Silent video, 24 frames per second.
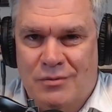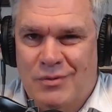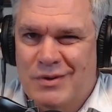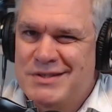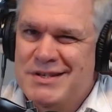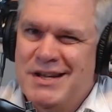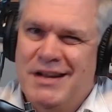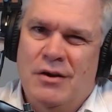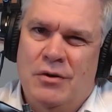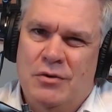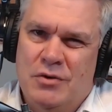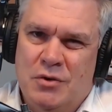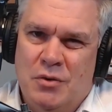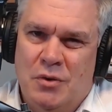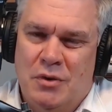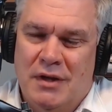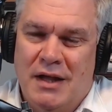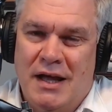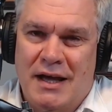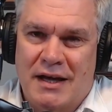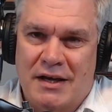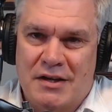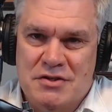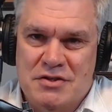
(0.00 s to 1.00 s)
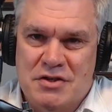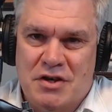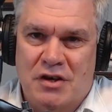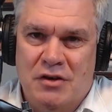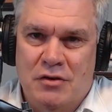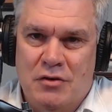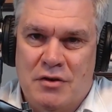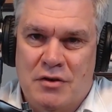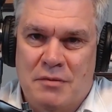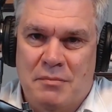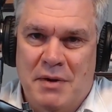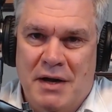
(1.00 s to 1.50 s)
which I don't do a lot because you can
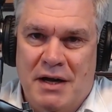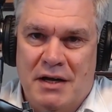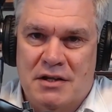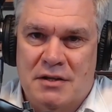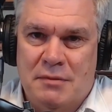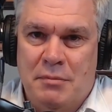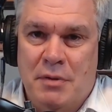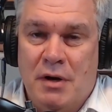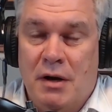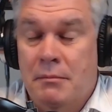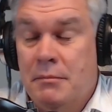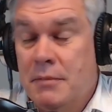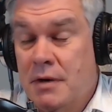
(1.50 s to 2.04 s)
do the pay at the pump,